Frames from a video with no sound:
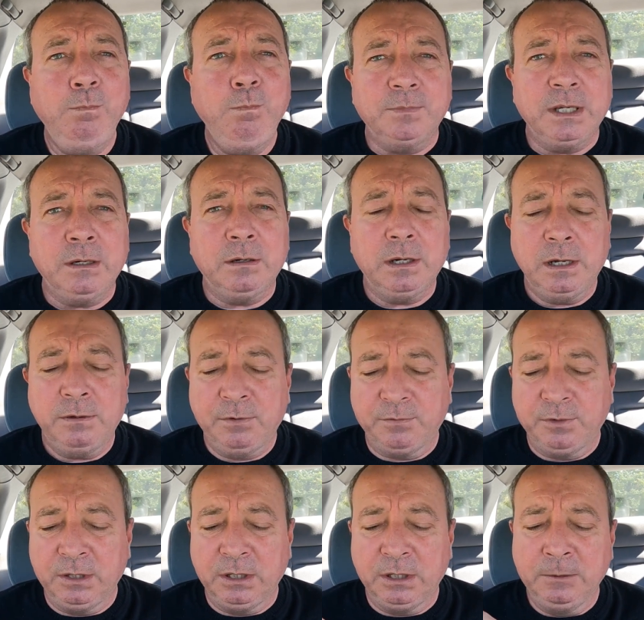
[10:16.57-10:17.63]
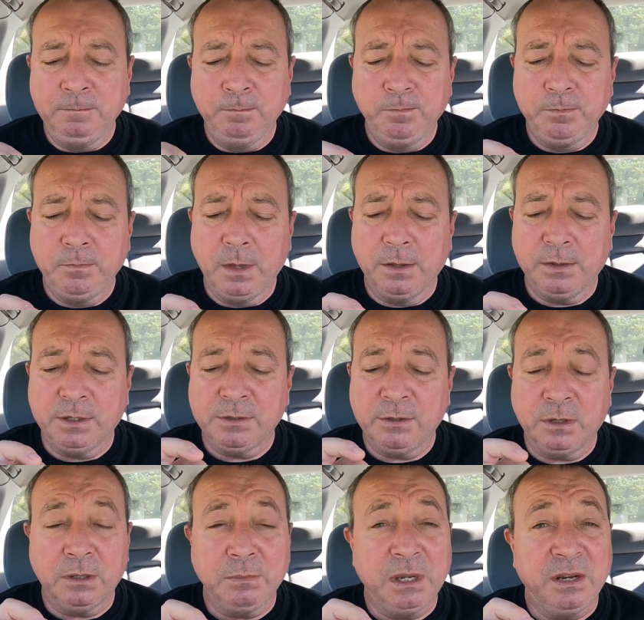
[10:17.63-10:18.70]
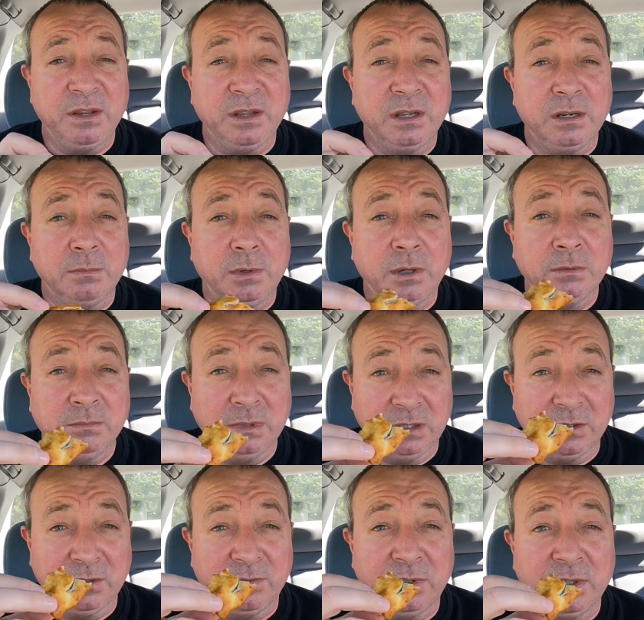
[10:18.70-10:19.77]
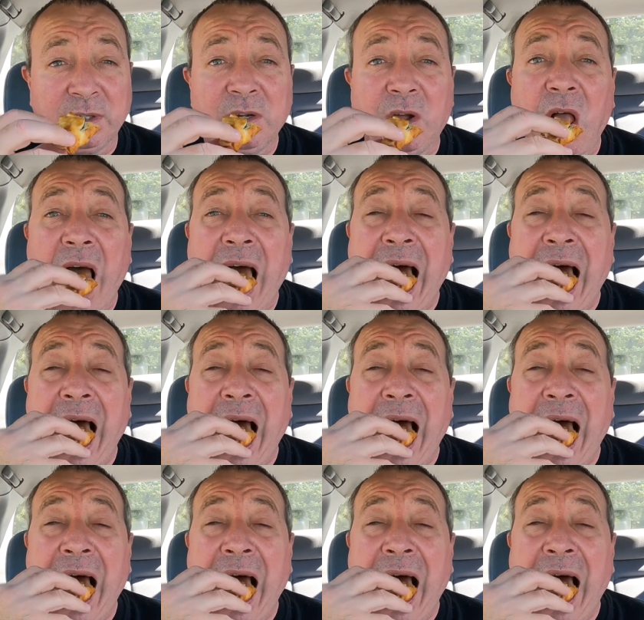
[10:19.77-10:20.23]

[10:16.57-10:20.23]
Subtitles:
Now I have a feeling there's not going to be anything in the bottom, but let's find out.